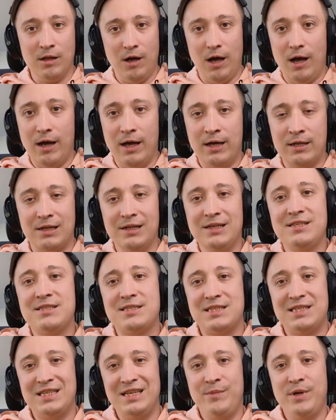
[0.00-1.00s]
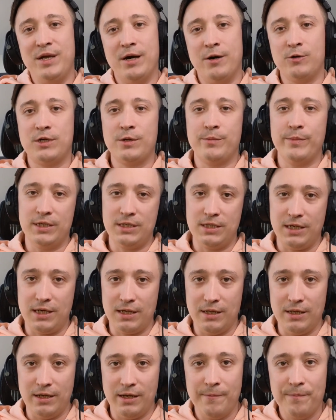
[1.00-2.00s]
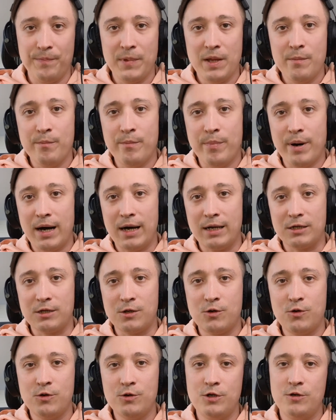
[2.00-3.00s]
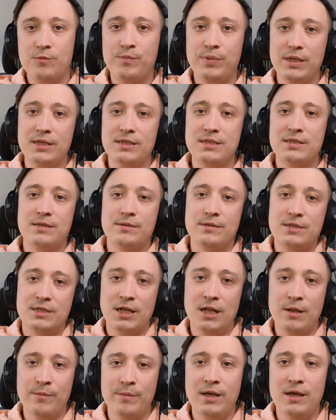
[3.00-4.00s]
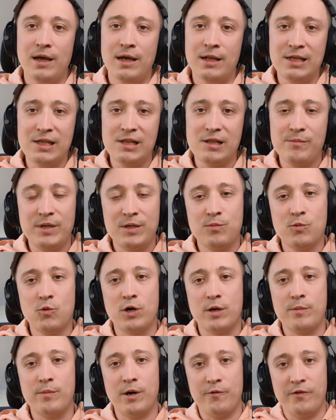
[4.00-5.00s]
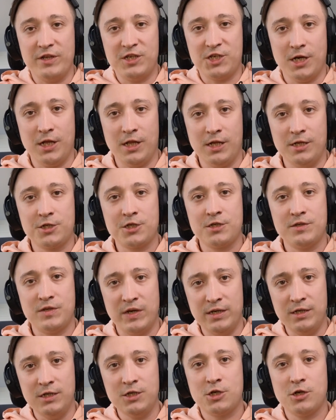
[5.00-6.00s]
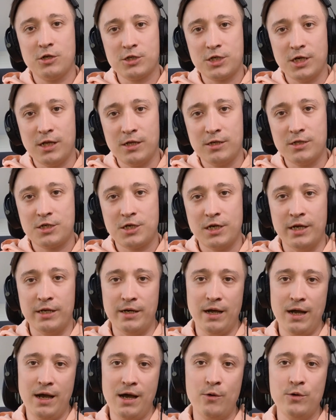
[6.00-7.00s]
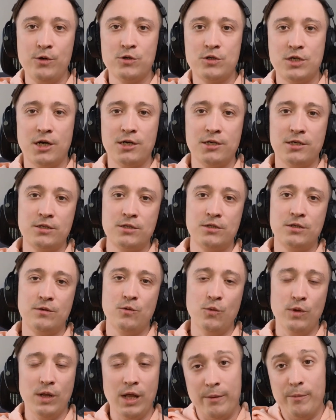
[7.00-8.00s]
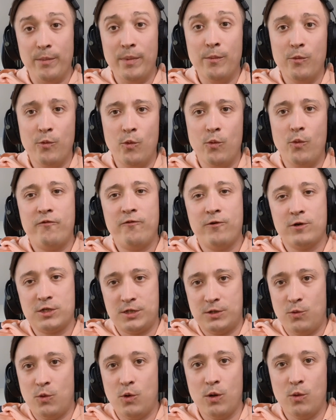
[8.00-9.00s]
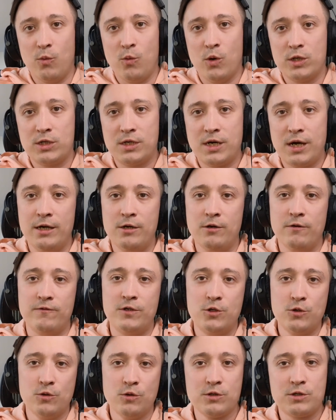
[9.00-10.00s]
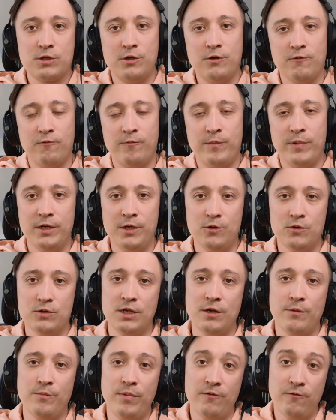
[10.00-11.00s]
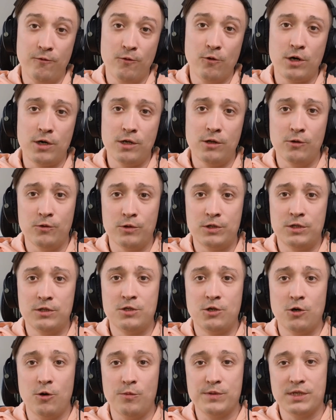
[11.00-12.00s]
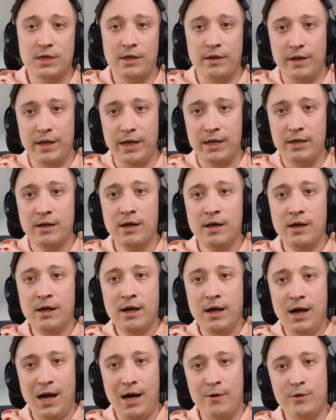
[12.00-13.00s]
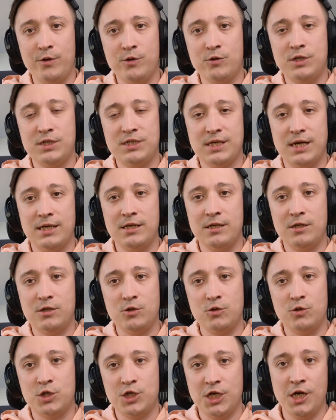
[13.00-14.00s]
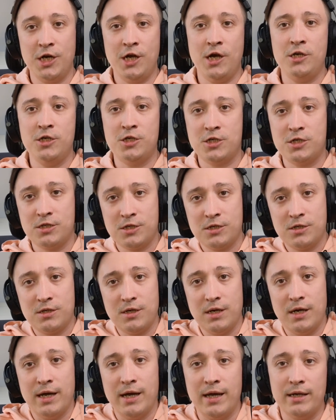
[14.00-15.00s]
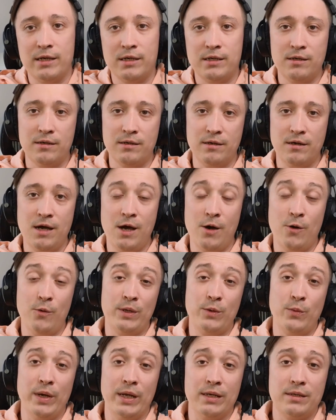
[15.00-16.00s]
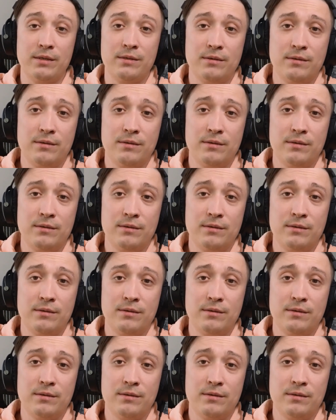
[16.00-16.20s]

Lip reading: at least semi-automatically. But could you please tell me a little bit more about the challenge, the initial challenge, and how you started? Like, first of all, what kind of tools you've been using before Allure Stops, and then how you decided to change and how it went.